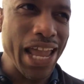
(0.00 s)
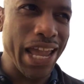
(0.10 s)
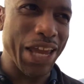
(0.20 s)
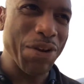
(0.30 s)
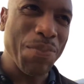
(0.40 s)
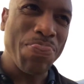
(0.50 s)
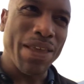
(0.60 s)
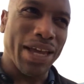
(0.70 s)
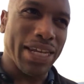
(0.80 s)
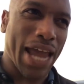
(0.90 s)
And
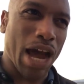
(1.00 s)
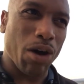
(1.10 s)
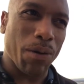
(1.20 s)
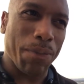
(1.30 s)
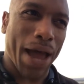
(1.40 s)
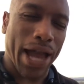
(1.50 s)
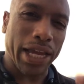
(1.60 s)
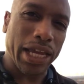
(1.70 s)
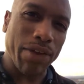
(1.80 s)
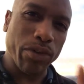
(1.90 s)
now I
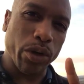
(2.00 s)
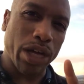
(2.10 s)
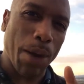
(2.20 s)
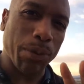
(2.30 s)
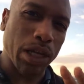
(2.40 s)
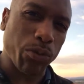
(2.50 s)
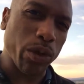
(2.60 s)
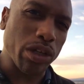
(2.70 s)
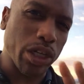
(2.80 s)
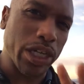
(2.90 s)
can give you a couple of
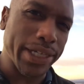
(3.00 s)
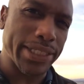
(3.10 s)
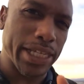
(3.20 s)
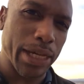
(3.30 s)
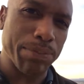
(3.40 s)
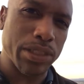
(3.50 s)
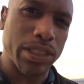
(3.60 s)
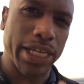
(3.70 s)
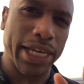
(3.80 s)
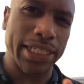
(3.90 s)
real good tips
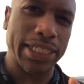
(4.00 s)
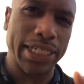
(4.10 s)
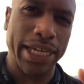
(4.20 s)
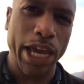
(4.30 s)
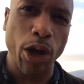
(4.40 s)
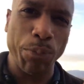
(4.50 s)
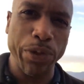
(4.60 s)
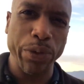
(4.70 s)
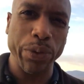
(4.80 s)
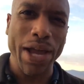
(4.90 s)
to help
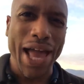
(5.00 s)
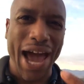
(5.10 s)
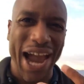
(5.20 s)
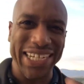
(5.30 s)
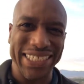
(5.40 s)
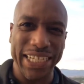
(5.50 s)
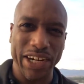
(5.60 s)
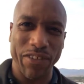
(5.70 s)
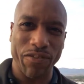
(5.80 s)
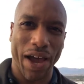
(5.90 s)
you
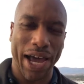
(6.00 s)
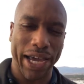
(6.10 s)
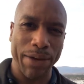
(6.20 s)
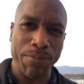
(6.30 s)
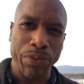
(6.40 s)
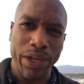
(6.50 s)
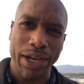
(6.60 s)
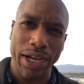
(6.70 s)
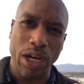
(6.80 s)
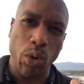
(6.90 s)
identify
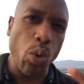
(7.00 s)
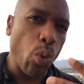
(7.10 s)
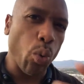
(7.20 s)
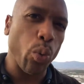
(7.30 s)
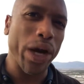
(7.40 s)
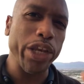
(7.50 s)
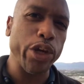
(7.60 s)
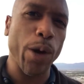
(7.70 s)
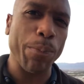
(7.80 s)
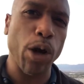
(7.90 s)
what
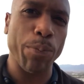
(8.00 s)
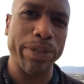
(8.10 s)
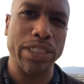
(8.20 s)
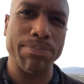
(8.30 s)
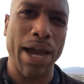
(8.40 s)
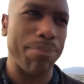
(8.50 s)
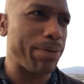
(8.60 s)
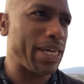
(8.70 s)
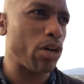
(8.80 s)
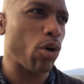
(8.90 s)
your purpose might
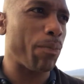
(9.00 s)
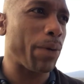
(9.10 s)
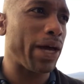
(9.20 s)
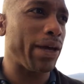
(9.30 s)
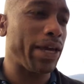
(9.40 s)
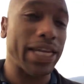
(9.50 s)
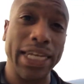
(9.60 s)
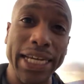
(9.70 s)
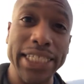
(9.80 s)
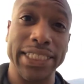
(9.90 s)
be, or at
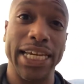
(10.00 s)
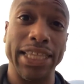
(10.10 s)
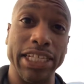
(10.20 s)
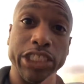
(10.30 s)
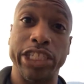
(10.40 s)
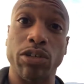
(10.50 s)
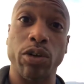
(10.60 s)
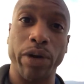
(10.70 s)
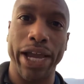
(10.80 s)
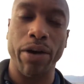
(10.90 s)
least in the
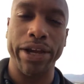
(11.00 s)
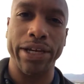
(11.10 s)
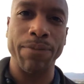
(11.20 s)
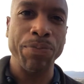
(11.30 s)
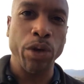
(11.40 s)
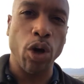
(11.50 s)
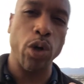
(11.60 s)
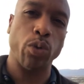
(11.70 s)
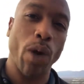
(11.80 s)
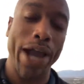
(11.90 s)
general area
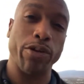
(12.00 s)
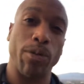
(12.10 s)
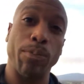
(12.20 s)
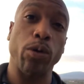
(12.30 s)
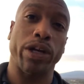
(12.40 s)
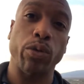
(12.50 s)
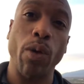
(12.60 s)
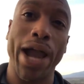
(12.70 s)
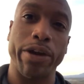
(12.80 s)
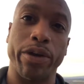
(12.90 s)
on why you're born and
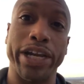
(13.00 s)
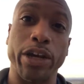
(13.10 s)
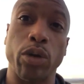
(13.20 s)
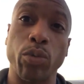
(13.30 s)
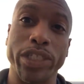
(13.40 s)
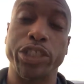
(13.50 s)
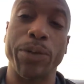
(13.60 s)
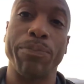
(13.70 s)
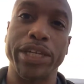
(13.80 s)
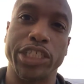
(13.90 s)
why you're here and what your
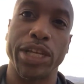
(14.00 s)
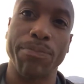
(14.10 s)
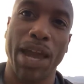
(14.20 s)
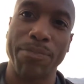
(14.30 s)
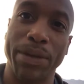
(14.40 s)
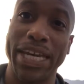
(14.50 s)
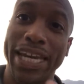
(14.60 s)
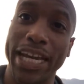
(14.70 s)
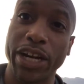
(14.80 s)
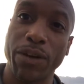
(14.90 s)
mission might be
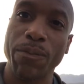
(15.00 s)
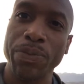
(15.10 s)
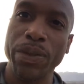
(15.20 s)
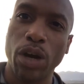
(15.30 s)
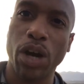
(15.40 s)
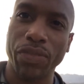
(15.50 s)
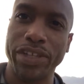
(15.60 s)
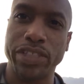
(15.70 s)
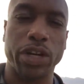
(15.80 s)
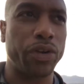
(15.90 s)
here on
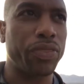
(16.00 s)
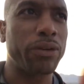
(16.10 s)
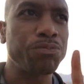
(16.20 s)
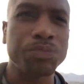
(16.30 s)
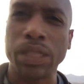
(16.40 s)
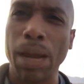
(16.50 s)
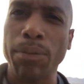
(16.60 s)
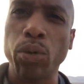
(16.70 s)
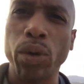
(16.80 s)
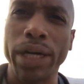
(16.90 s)
this earth.
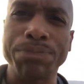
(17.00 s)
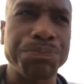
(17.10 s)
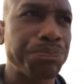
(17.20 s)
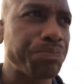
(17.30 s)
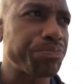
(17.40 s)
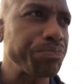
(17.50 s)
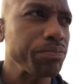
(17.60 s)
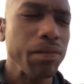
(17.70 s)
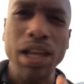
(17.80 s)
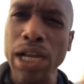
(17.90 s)
Number one,
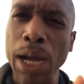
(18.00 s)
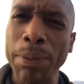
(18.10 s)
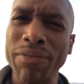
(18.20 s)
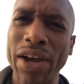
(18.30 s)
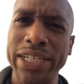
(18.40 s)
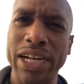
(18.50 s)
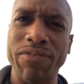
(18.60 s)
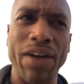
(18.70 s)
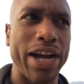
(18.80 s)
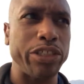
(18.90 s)
a couple of
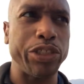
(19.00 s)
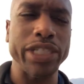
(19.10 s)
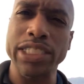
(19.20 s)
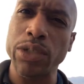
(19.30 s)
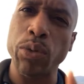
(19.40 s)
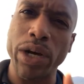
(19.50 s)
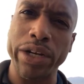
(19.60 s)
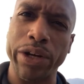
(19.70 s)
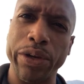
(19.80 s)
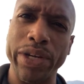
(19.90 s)
identifiers. You need
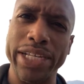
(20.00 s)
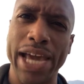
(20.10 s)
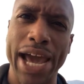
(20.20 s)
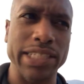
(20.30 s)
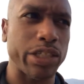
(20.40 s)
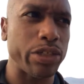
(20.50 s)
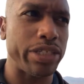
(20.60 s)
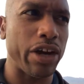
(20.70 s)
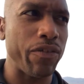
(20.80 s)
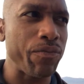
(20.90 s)
to ask
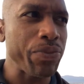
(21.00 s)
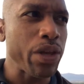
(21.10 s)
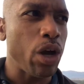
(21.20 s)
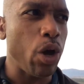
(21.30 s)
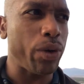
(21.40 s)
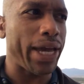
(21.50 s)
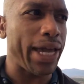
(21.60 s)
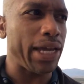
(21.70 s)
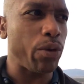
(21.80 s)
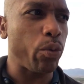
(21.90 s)
yourself,
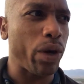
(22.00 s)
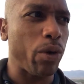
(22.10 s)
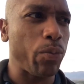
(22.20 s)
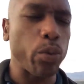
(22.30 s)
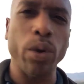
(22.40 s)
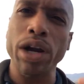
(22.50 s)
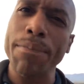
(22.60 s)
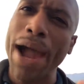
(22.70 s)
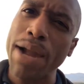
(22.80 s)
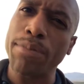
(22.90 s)
okay, well, what are
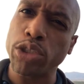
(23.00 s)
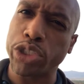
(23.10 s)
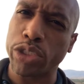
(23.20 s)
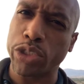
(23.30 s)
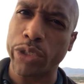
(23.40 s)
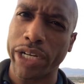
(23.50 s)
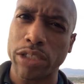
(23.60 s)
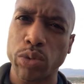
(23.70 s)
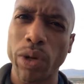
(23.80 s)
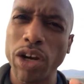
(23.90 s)
my emotional
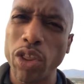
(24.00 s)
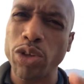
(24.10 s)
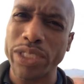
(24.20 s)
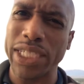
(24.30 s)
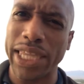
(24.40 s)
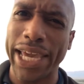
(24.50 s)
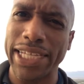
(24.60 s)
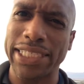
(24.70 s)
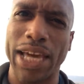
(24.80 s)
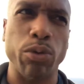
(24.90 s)
triggers? What are those
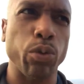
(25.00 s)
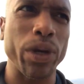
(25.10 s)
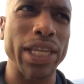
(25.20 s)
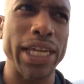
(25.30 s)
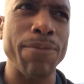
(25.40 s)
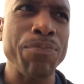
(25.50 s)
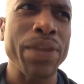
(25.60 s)
things that really